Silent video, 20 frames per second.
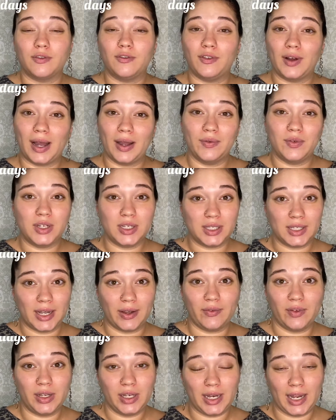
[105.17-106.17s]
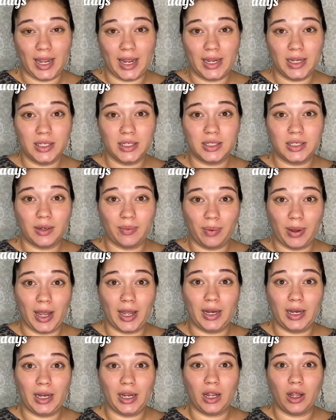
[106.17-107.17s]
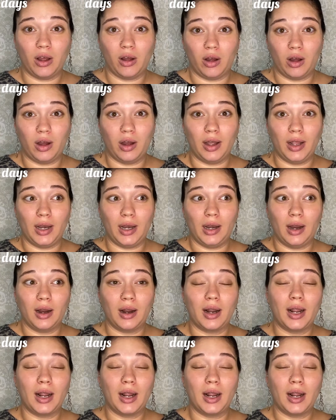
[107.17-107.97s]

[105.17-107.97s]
5 to 7 days depending on